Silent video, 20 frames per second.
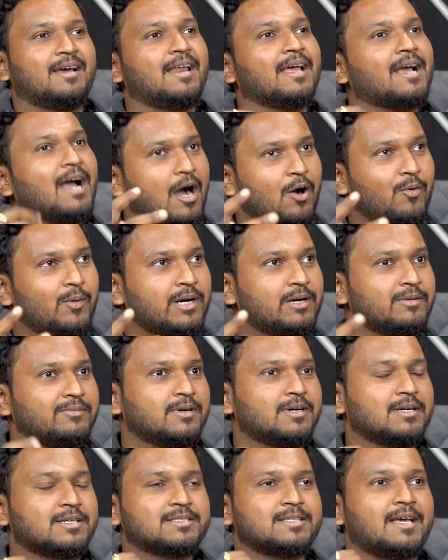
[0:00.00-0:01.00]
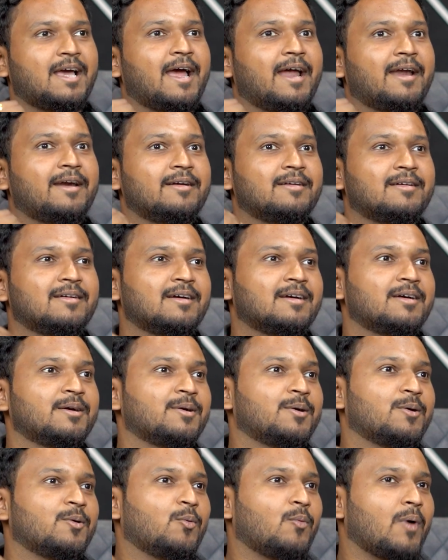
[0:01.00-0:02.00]
like how it works and
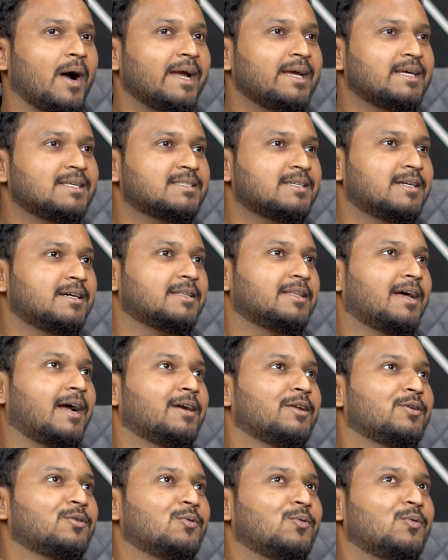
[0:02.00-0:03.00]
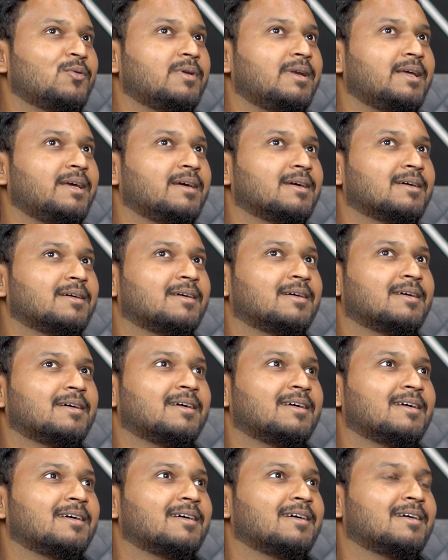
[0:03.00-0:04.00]
why is it that, only
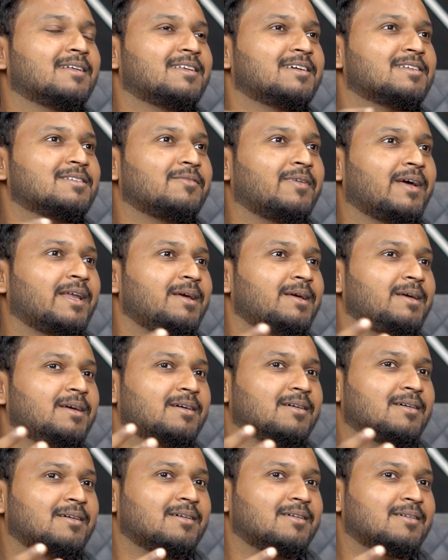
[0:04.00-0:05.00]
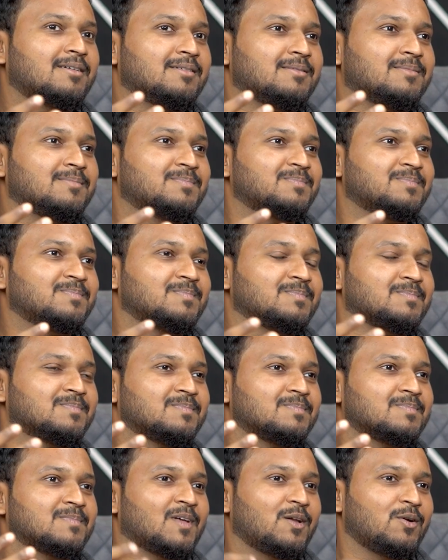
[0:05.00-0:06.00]
there's a very,
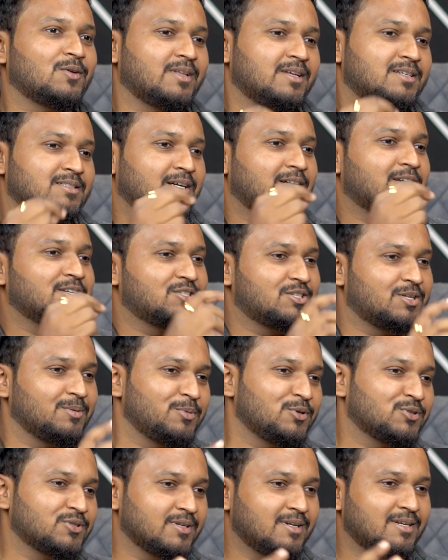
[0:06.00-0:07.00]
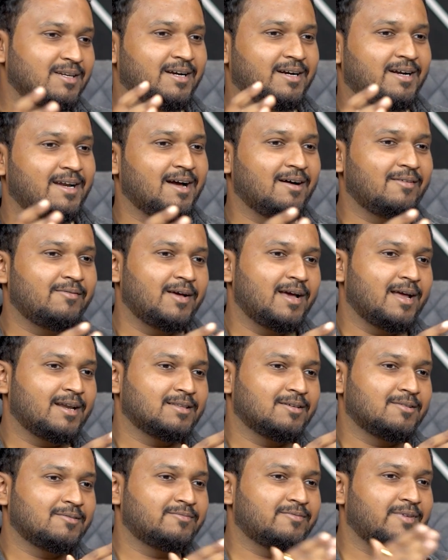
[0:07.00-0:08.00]
there is a distribution in India where
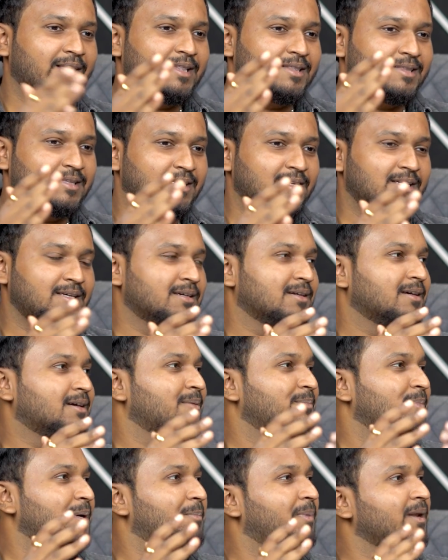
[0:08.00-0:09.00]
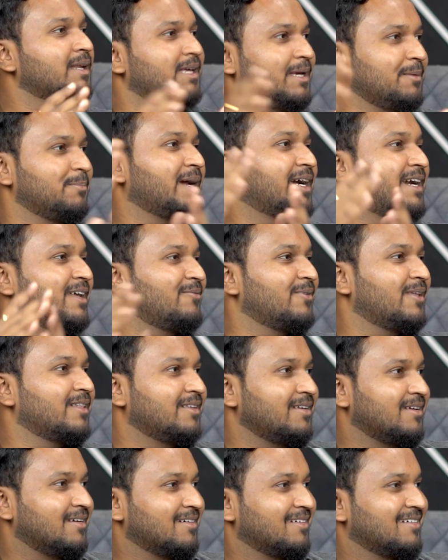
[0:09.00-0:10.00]
the wealthy people keep getting
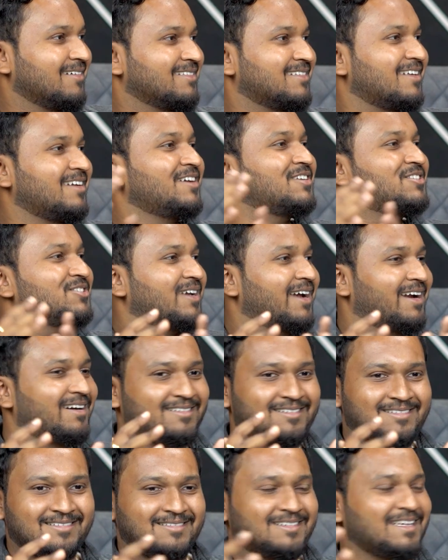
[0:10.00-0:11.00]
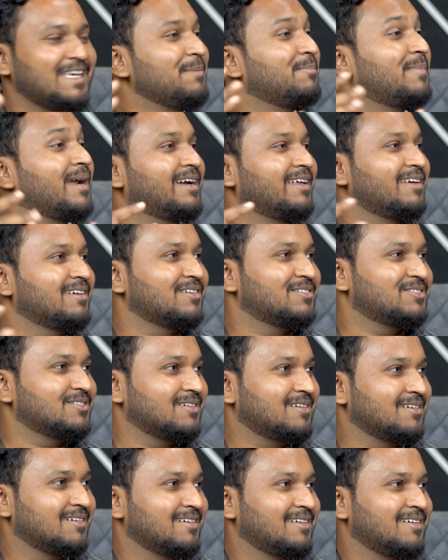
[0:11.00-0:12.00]
wealthy, the rich keep getting richer,